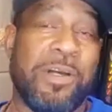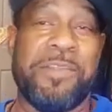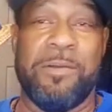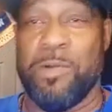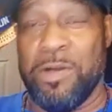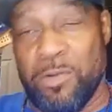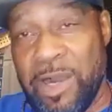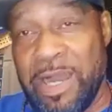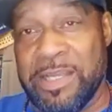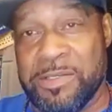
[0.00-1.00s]
I think
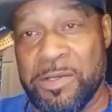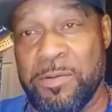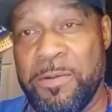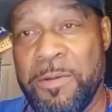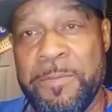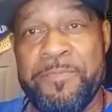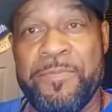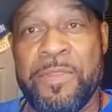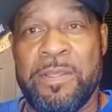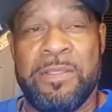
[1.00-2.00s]
worldwide. So
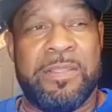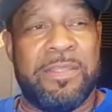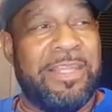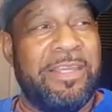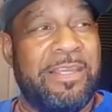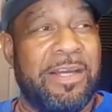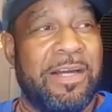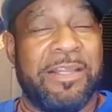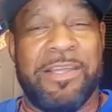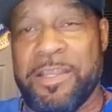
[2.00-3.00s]
the
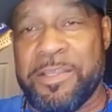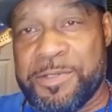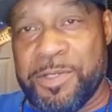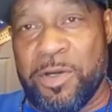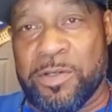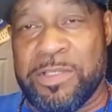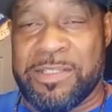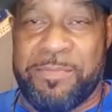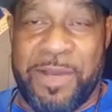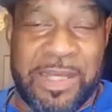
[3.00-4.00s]
other songs, like
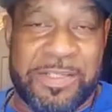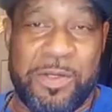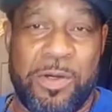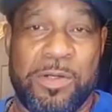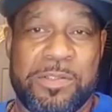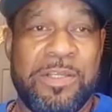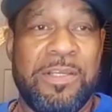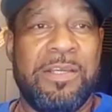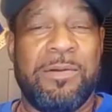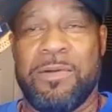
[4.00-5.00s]
the pop songs,
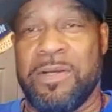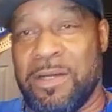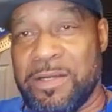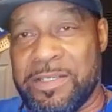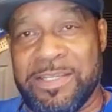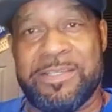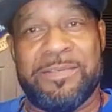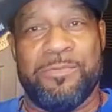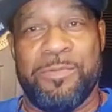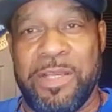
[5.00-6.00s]
are just
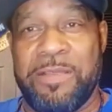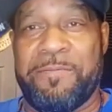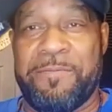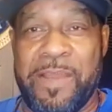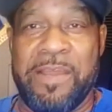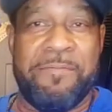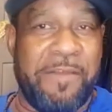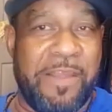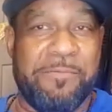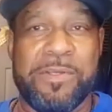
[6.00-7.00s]
really fan
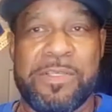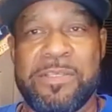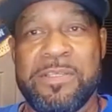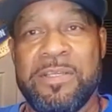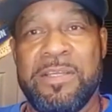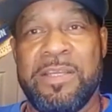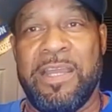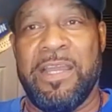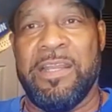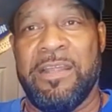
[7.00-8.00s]
favorites
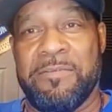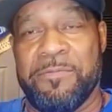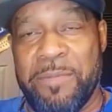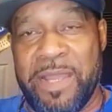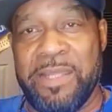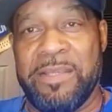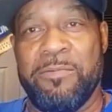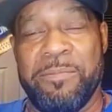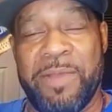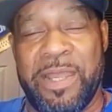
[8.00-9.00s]
and have
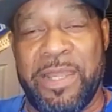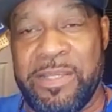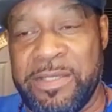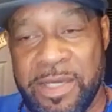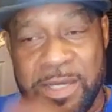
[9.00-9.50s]
remained